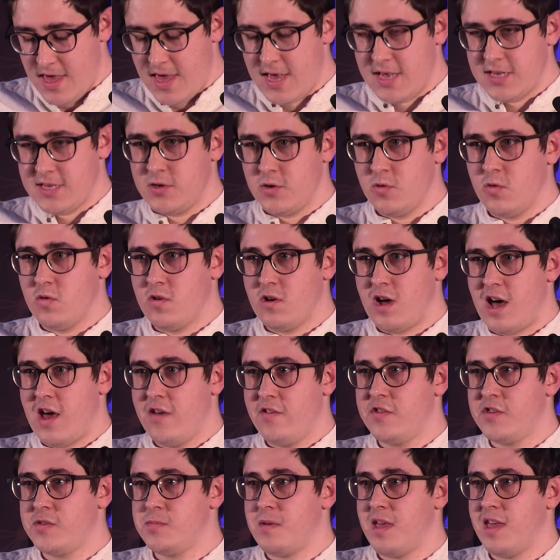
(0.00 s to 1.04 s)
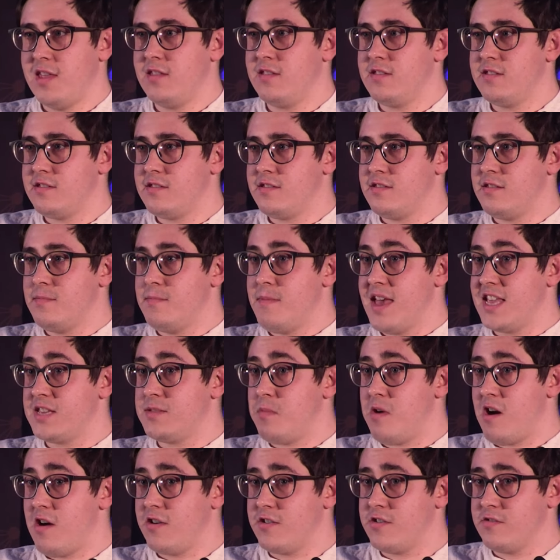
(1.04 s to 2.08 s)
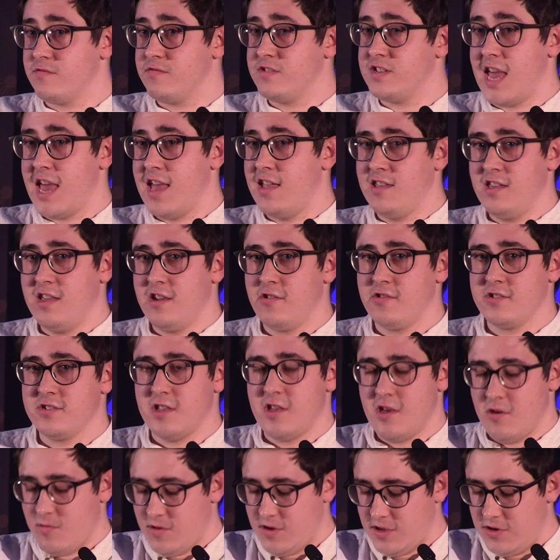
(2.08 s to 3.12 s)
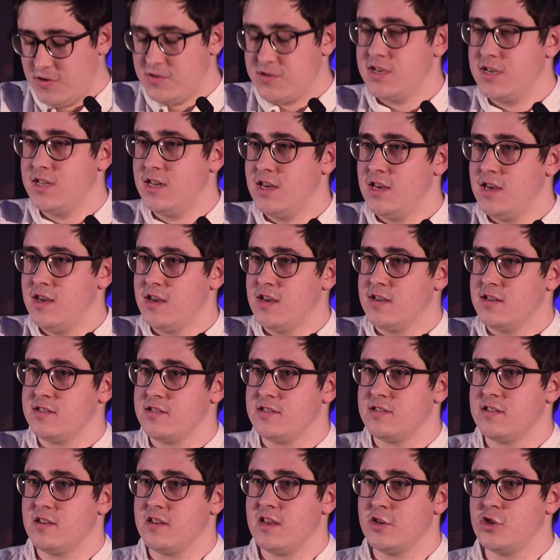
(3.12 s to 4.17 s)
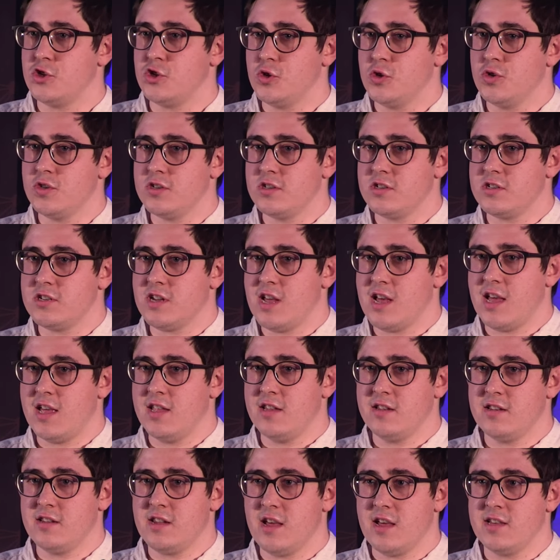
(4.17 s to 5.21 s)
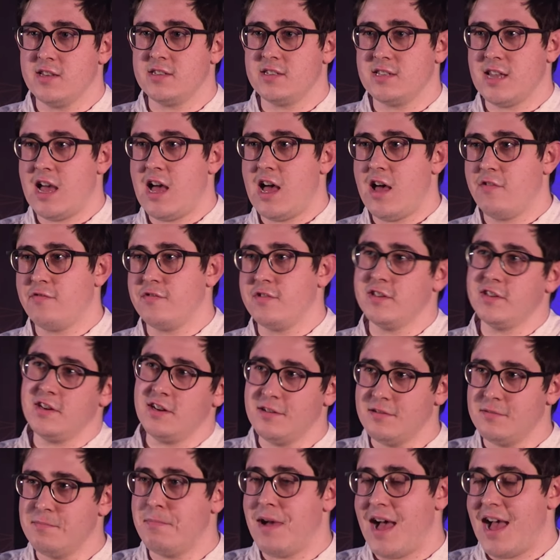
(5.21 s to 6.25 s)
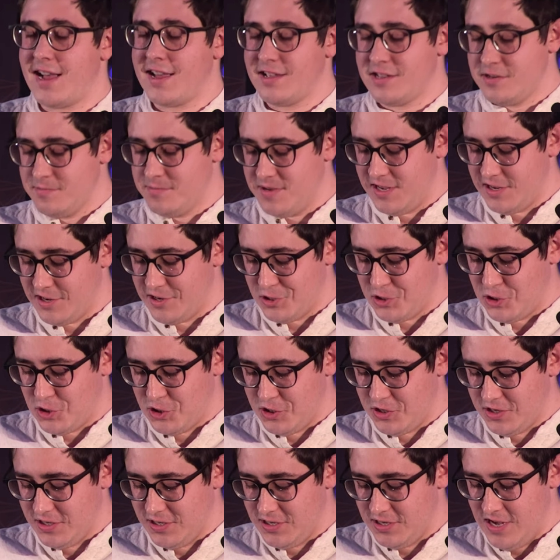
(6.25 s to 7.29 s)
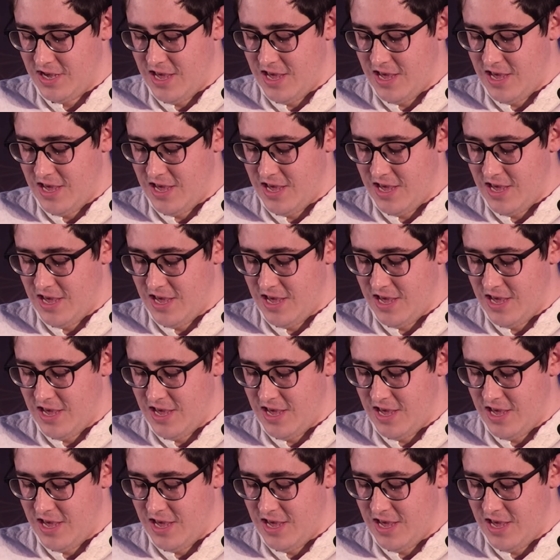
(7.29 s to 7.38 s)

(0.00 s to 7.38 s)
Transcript: So I've spent the best part of 10 years now in UCD as a student and as staff, and then back to being a student.